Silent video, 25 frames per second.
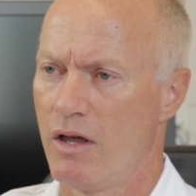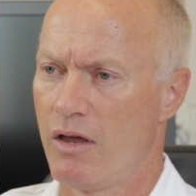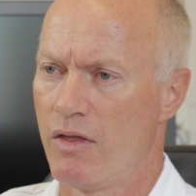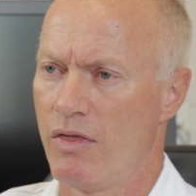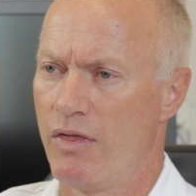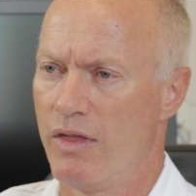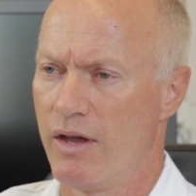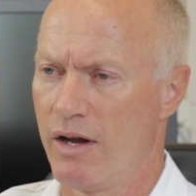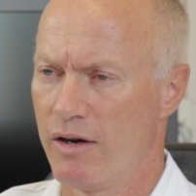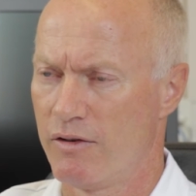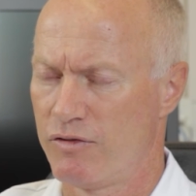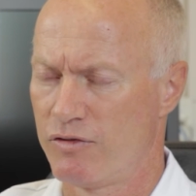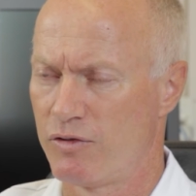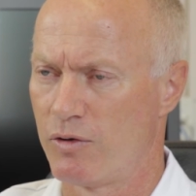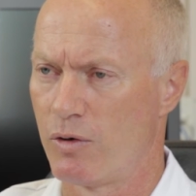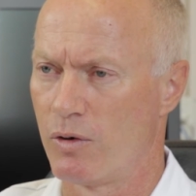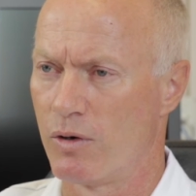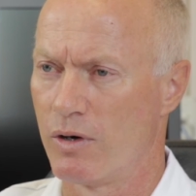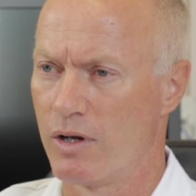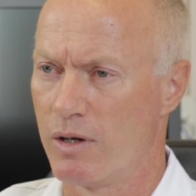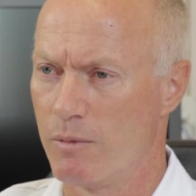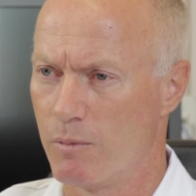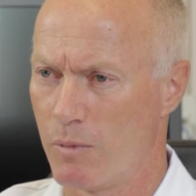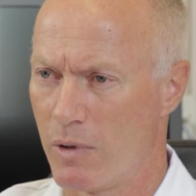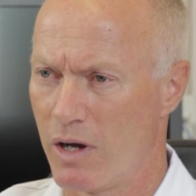Therefore,
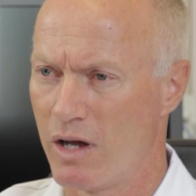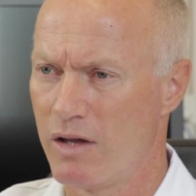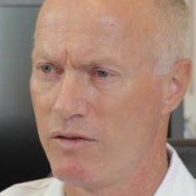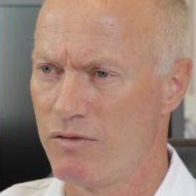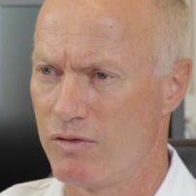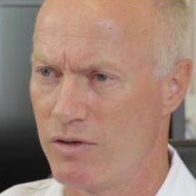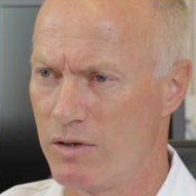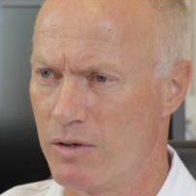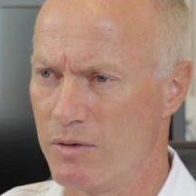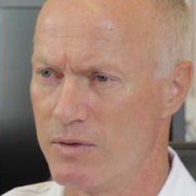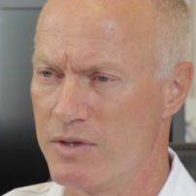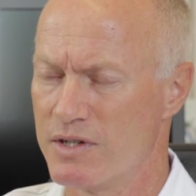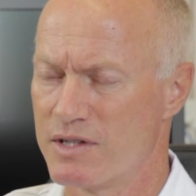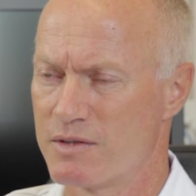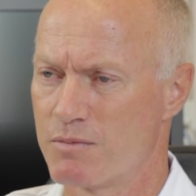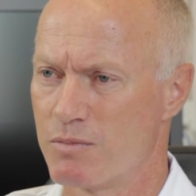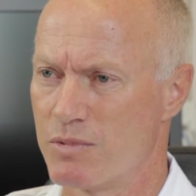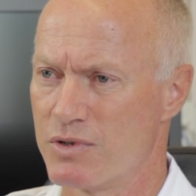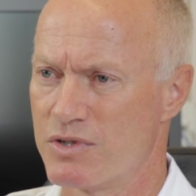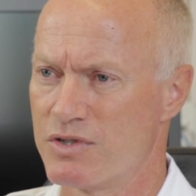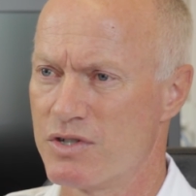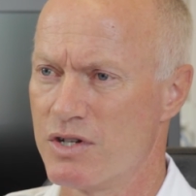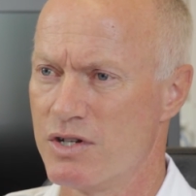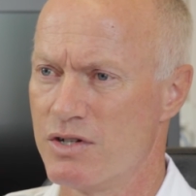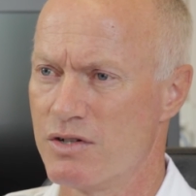in my view, this
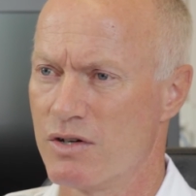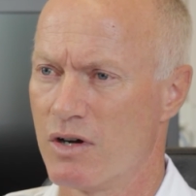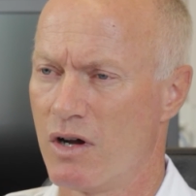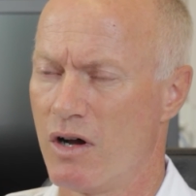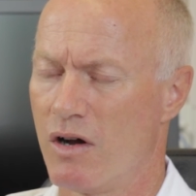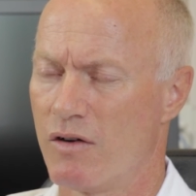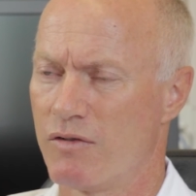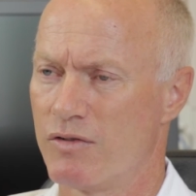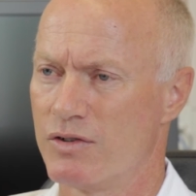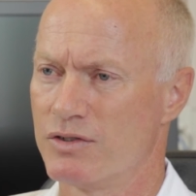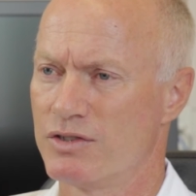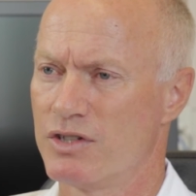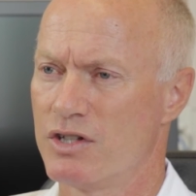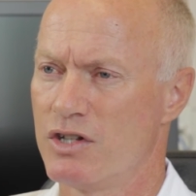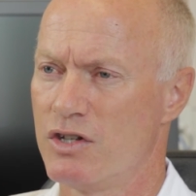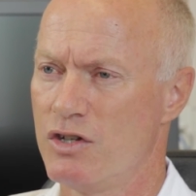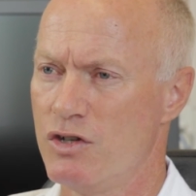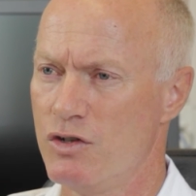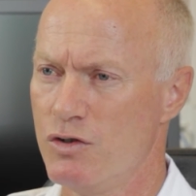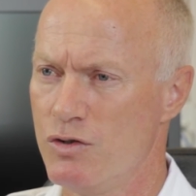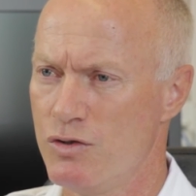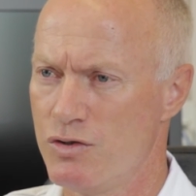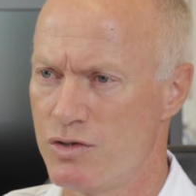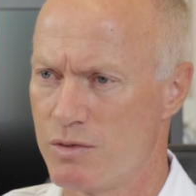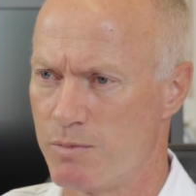procedure offers
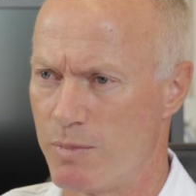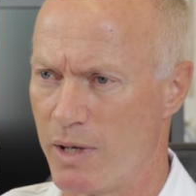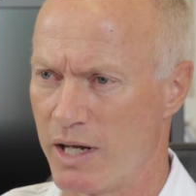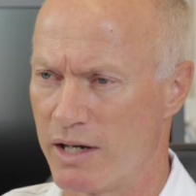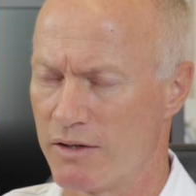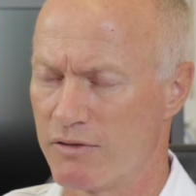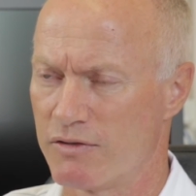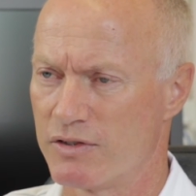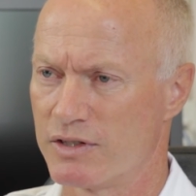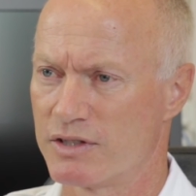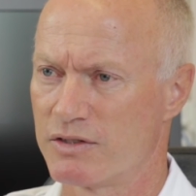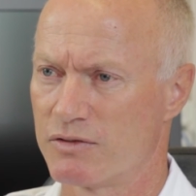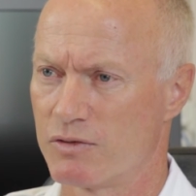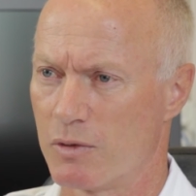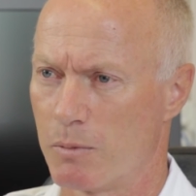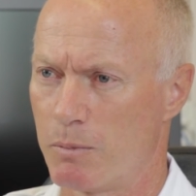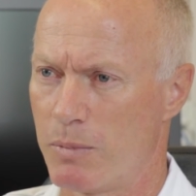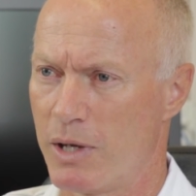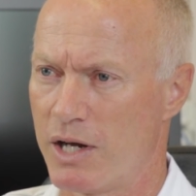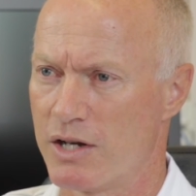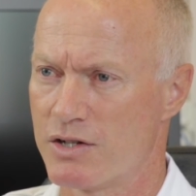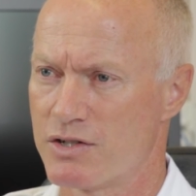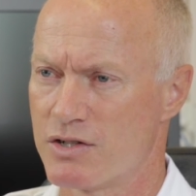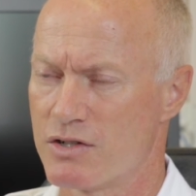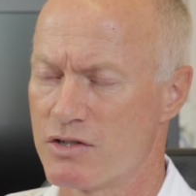huge benefits for
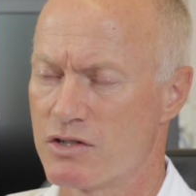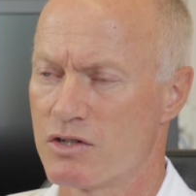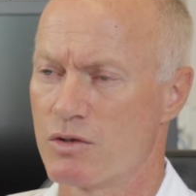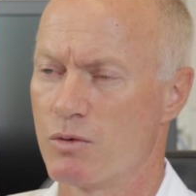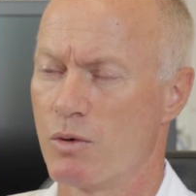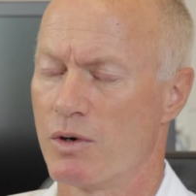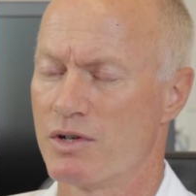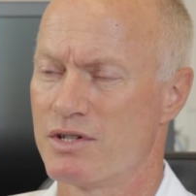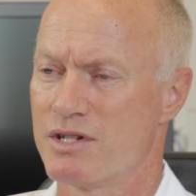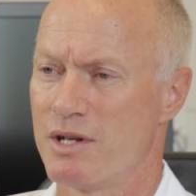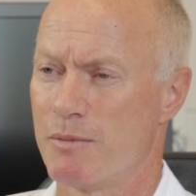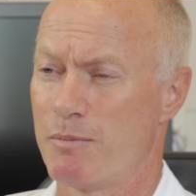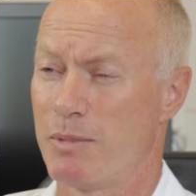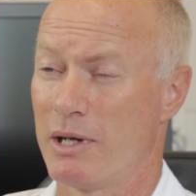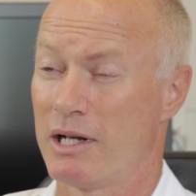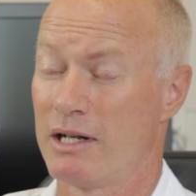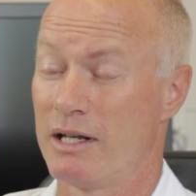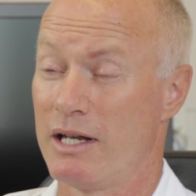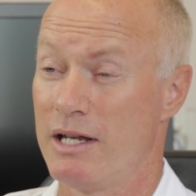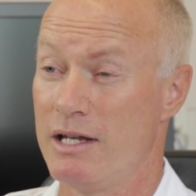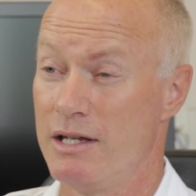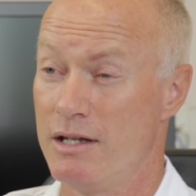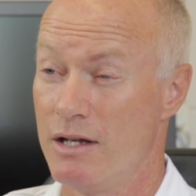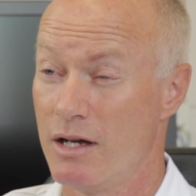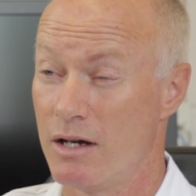patients who are
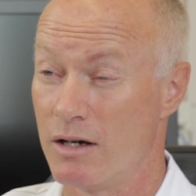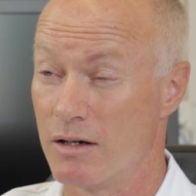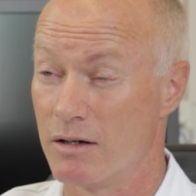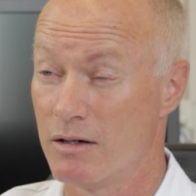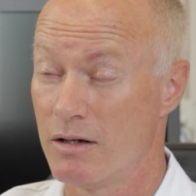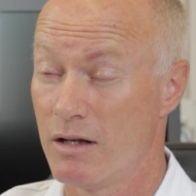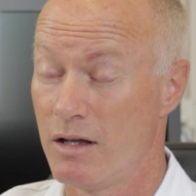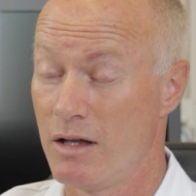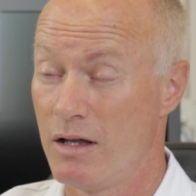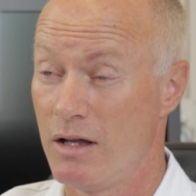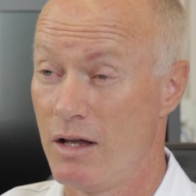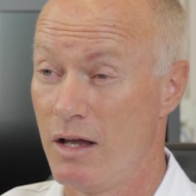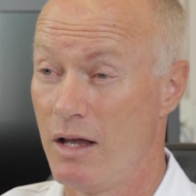typically young